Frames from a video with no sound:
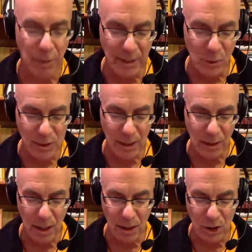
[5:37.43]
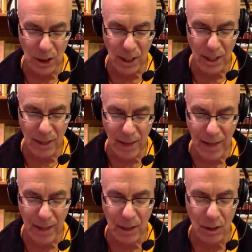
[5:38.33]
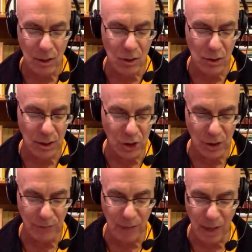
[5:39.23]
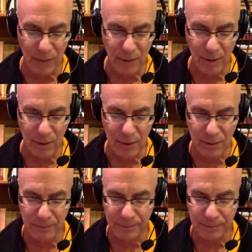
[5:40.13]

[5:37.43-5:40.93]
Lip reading: by new technology in that creation of content.